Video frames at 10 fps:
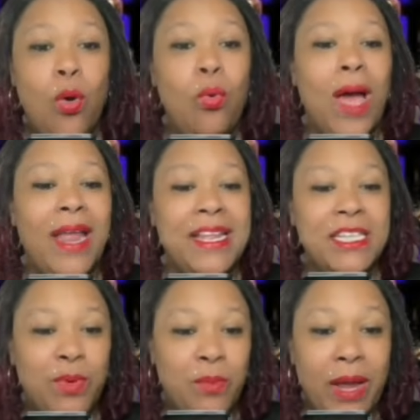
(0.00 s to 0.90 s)
oh, I need
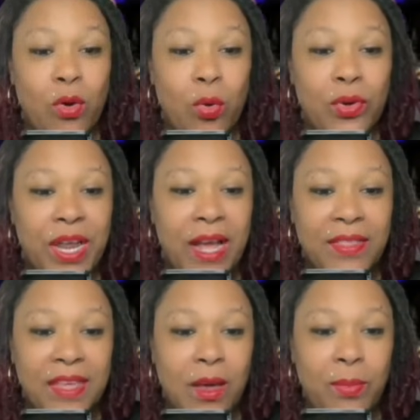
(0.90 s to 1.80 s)
to put my court doc
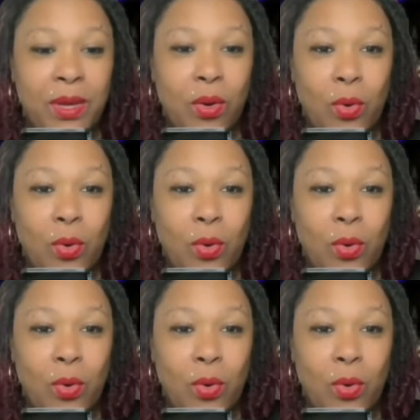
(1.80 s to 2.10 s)
thing up here.